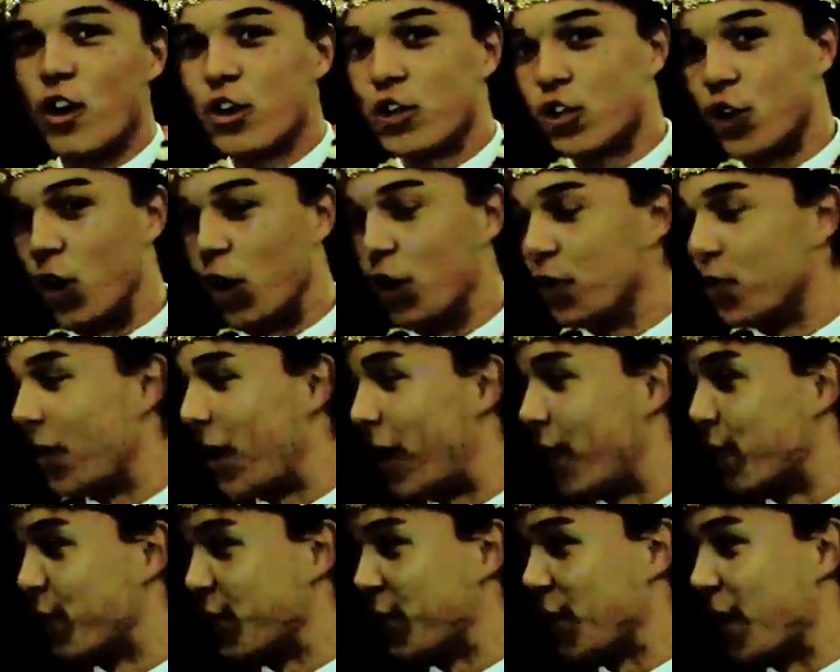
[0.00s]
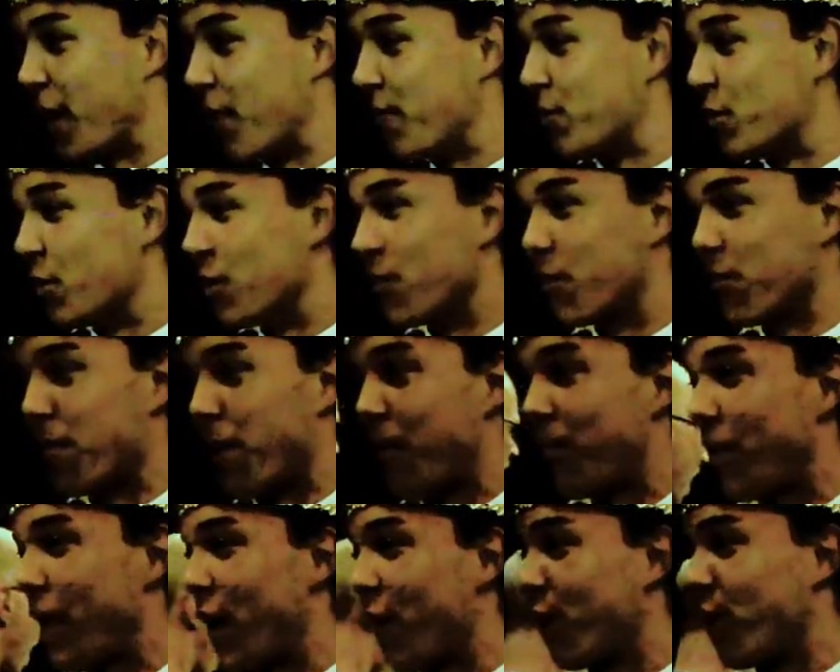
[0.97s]
showing you everything I'm doing with my
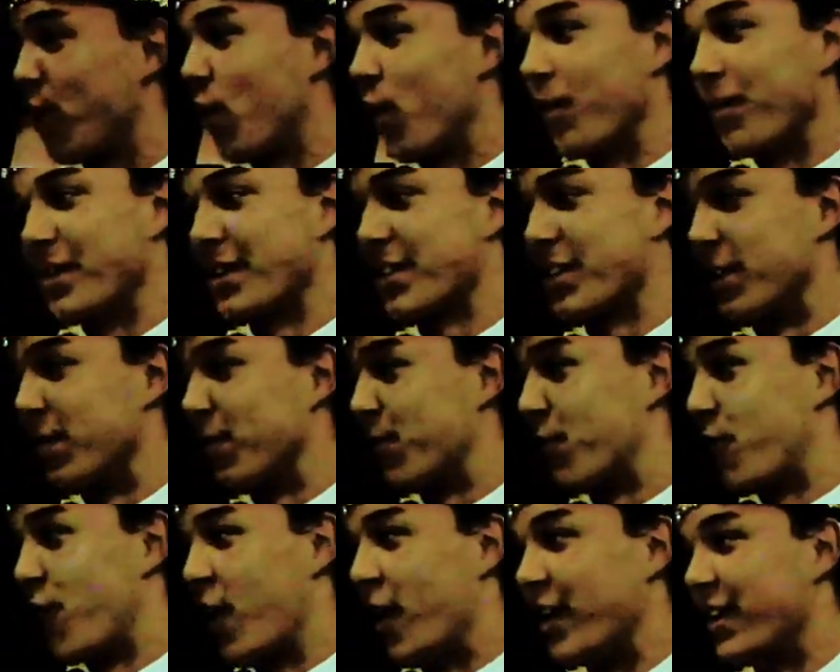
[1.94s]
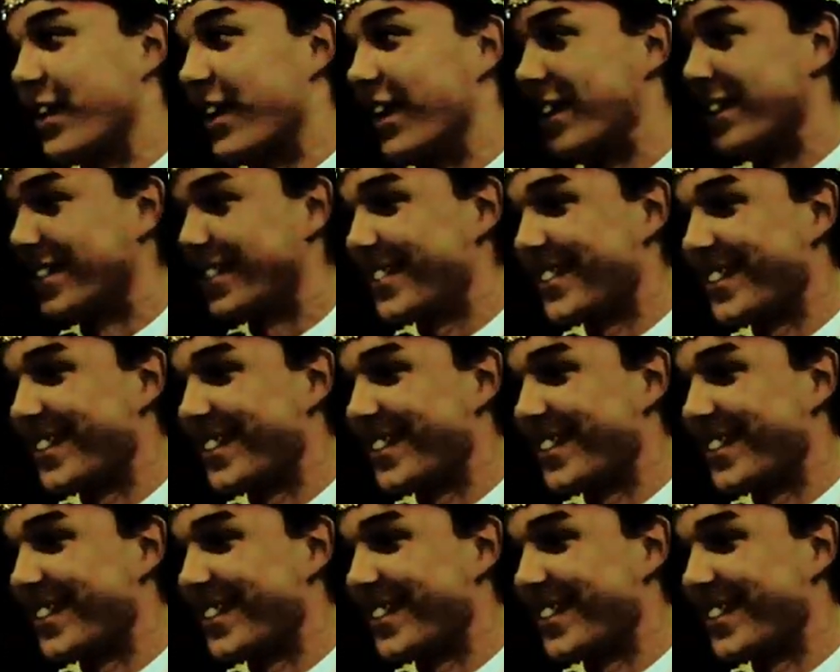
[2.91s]
platform. It's going to be fun, guys. I